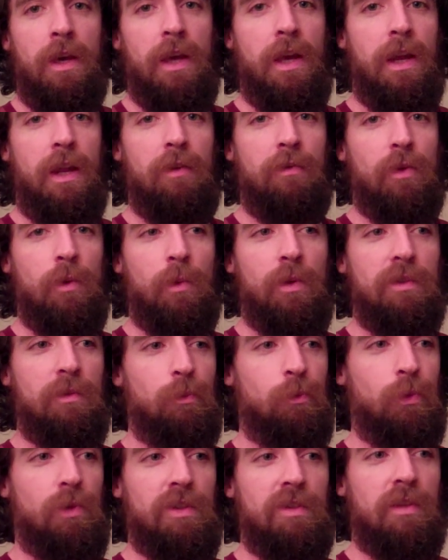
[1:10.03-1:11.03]
and
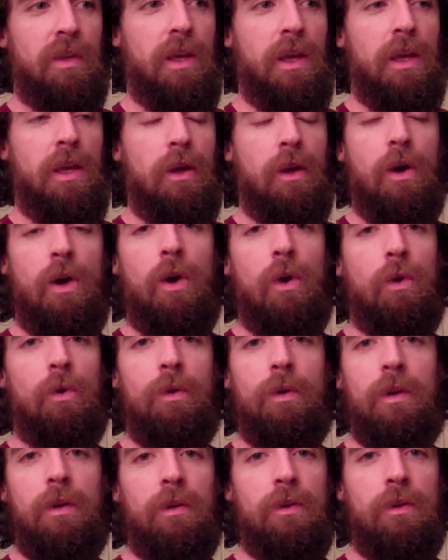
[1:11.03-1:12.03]
everyone was saying, oh,
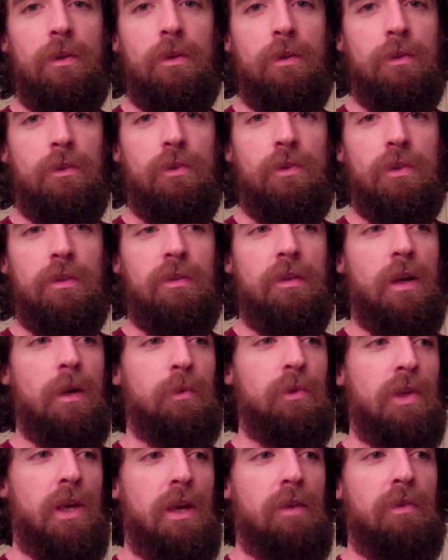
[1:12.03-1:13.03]
you just
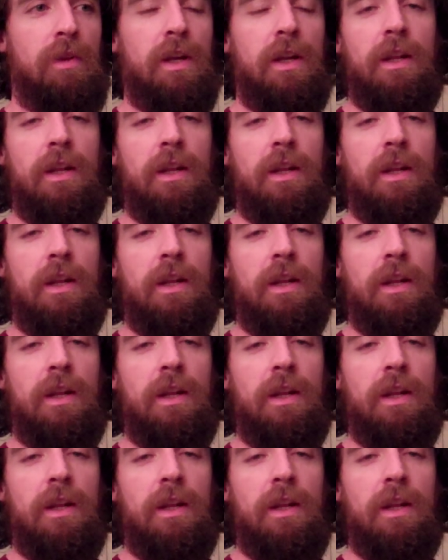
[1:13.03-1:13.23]
stop shaving,